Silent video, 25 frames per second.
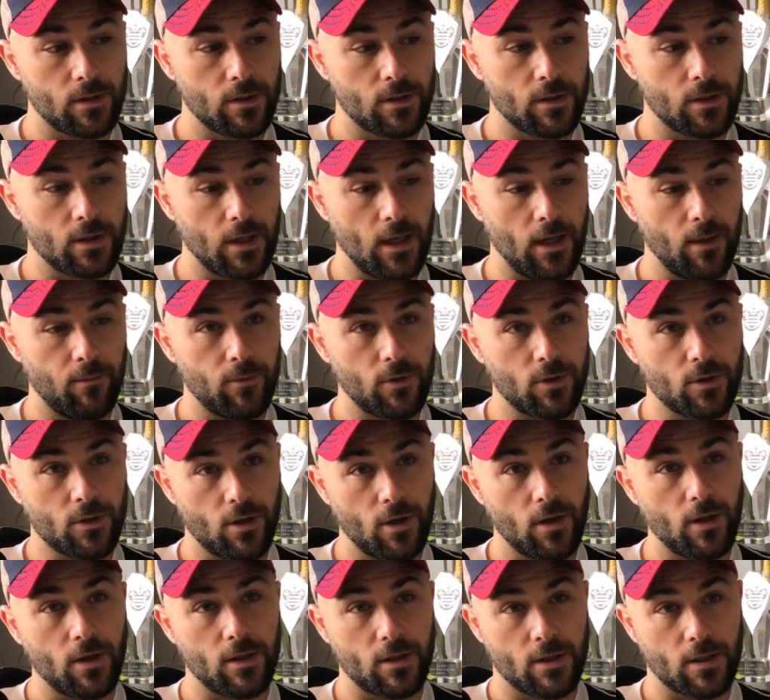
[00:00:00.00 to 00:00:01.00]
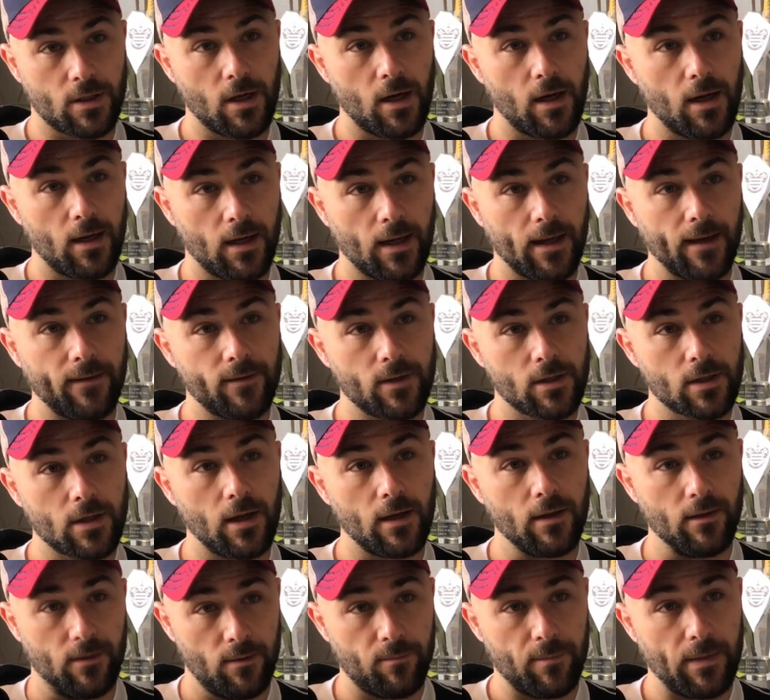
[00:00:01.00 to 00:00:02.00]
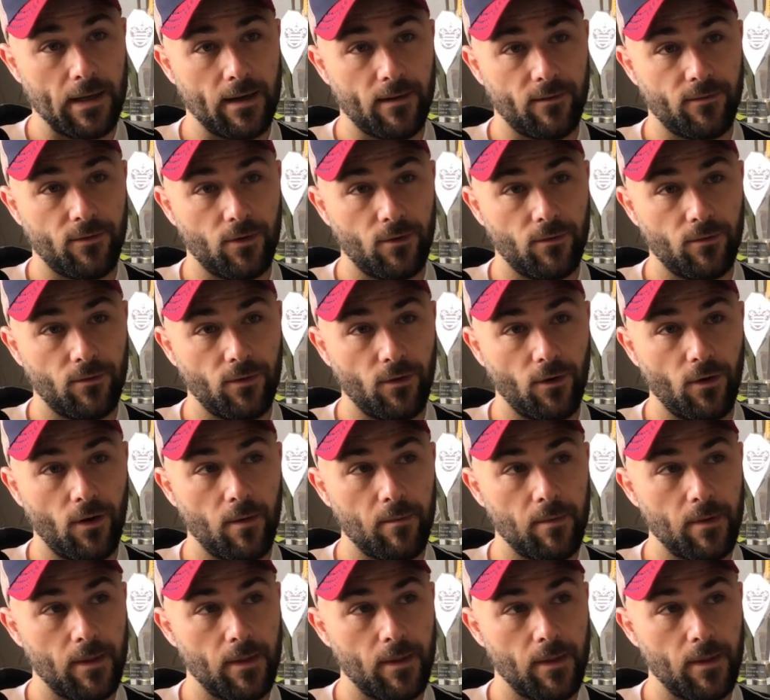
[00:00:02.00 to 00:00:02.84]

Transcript: scene was good at the start and give us kind of the platform for it,